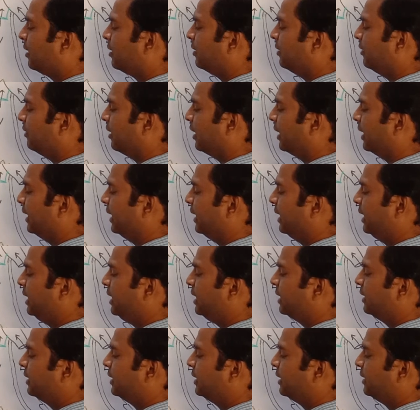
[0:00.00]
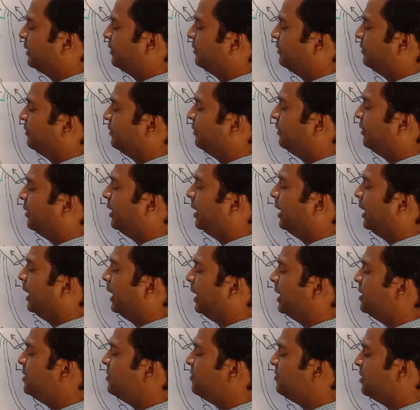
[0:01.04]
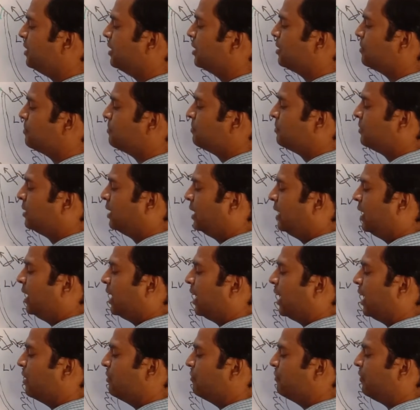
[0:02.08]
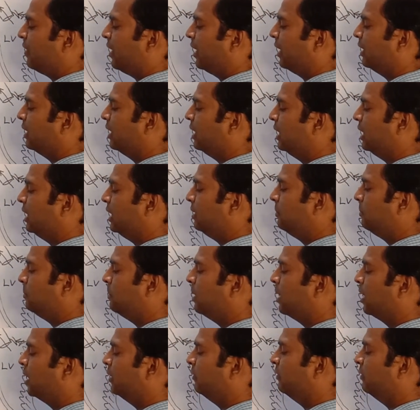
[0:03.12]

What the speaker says: right atrium, and finally blood